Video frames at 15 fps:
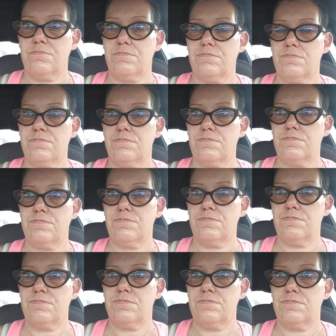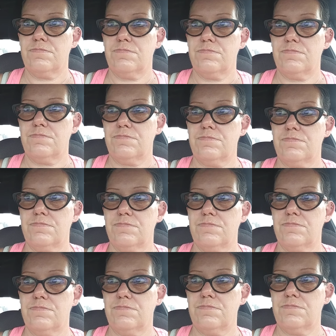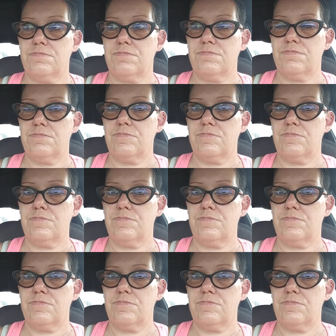(silence)